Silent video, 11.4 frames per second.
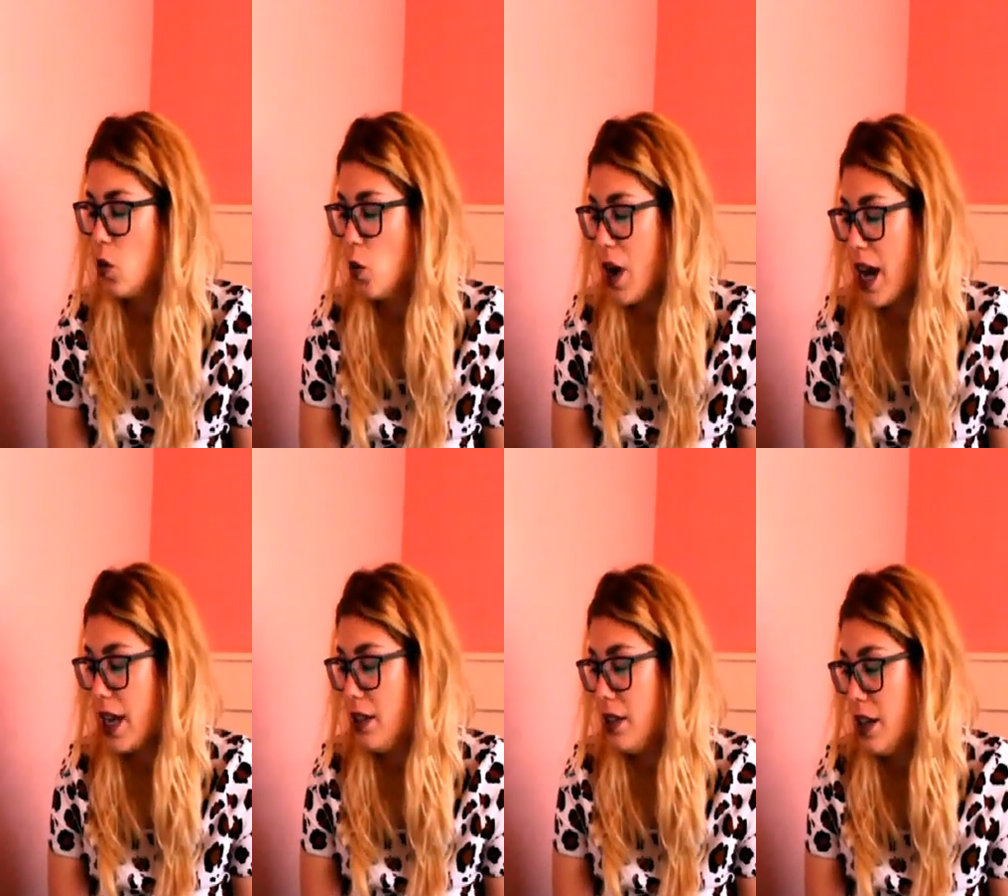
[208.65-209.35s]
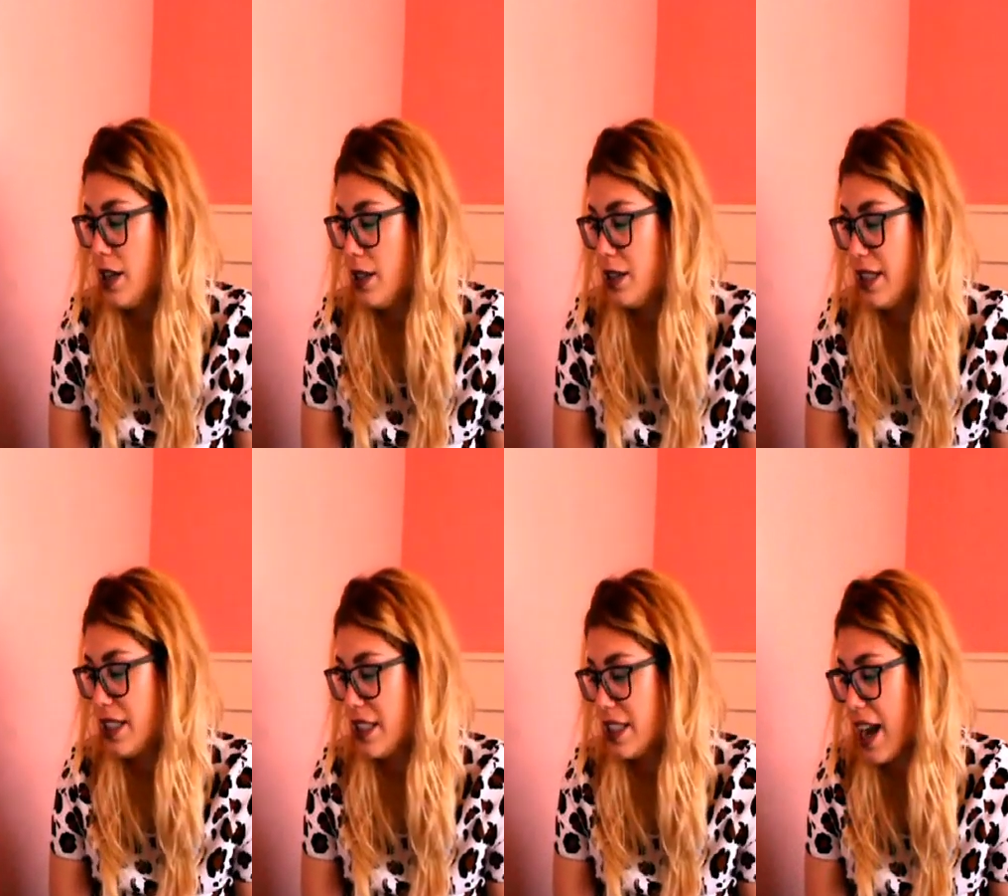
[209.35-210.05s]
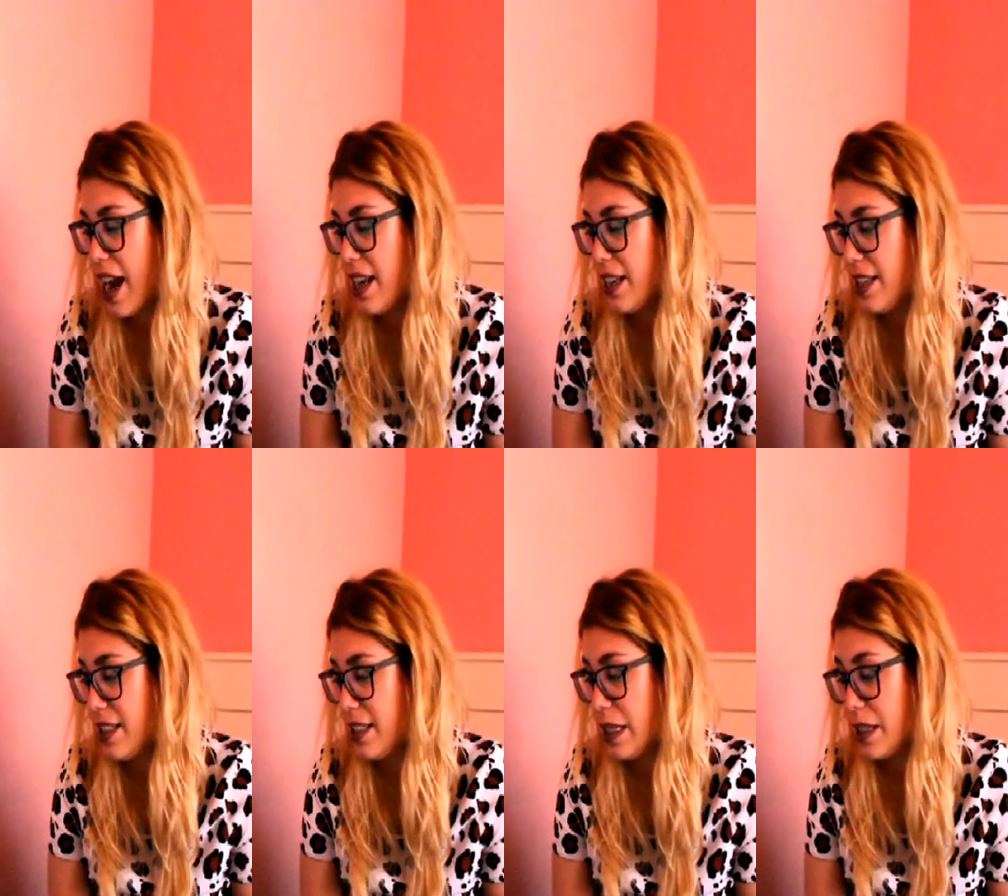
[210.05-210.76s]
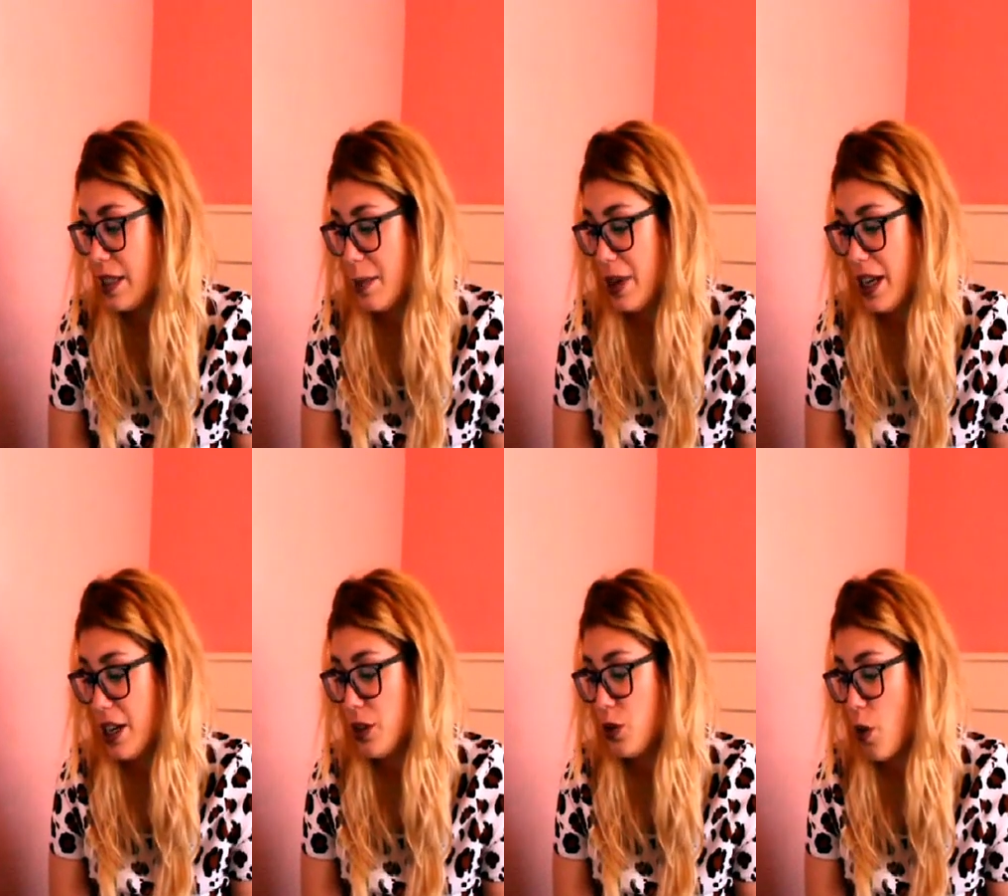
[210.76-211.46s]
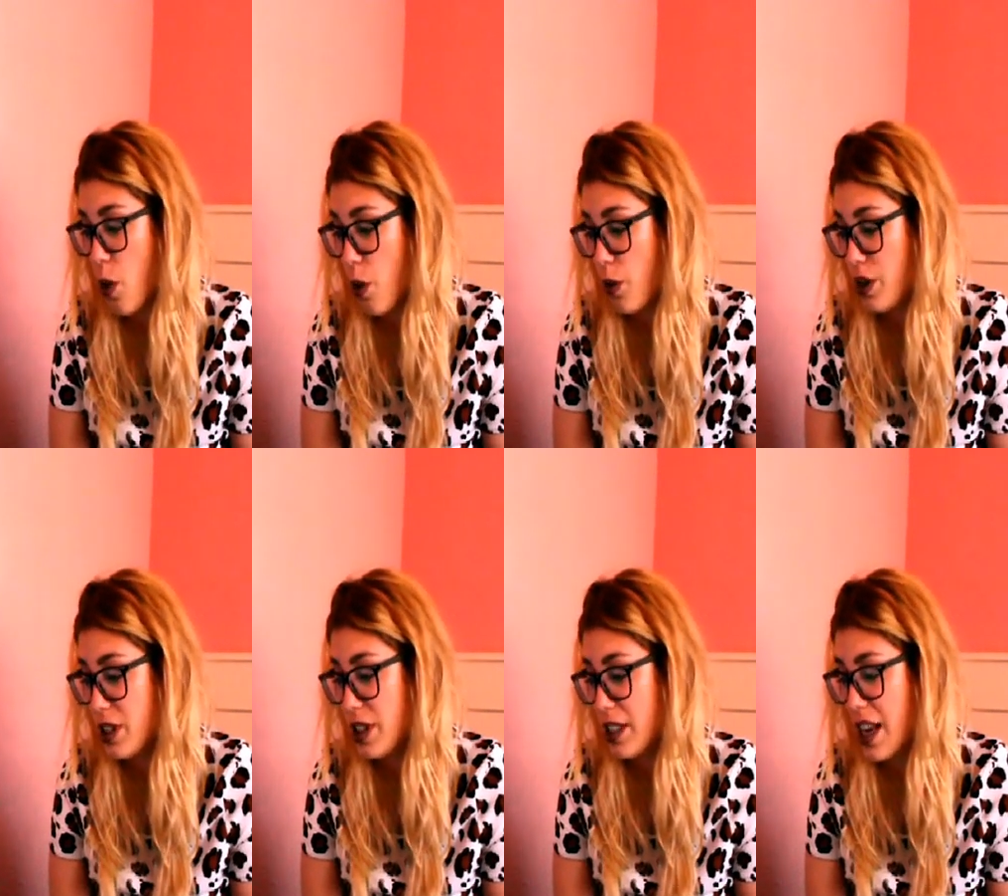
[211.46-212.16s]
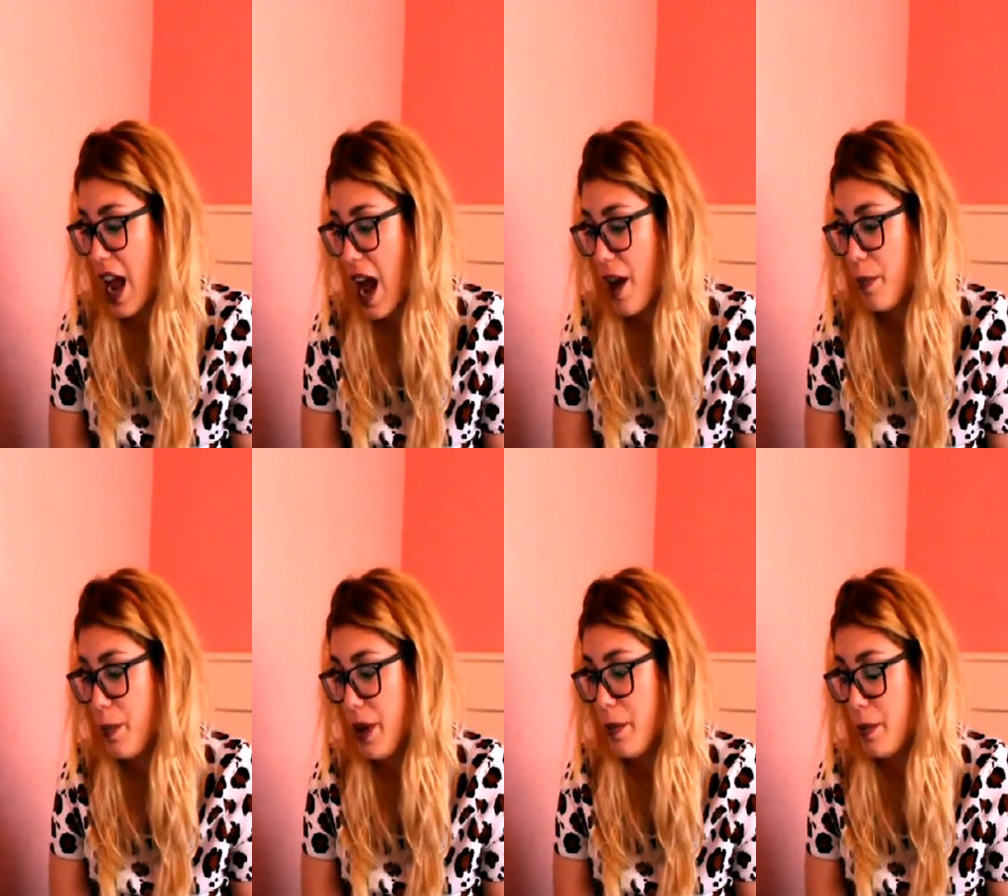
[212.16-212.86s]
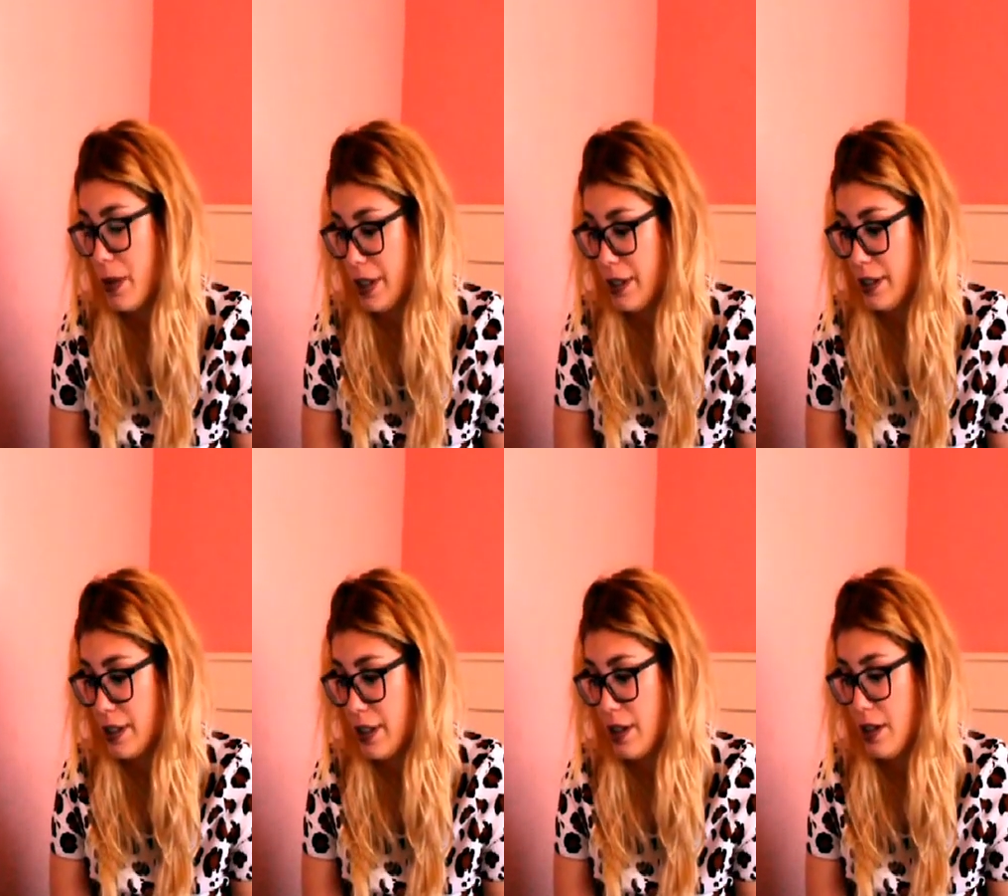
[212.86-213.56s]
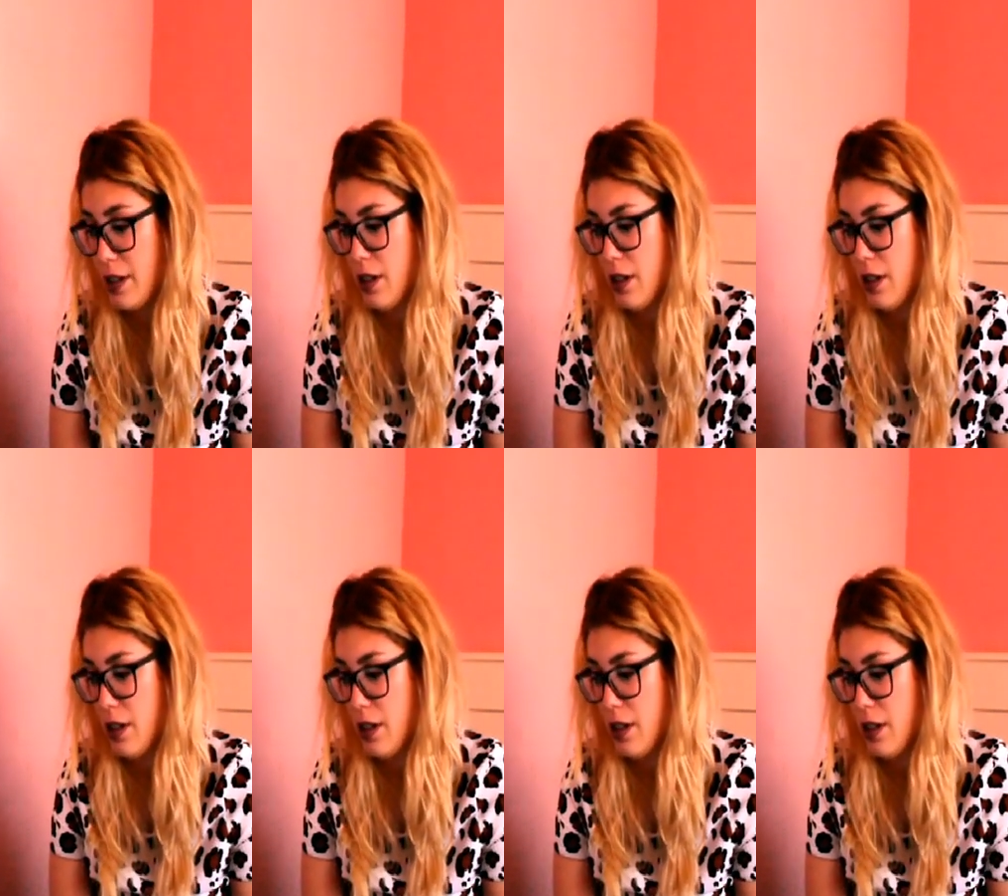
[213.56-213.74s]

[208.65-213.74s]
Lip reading: 1. The style is similar to others that have been built.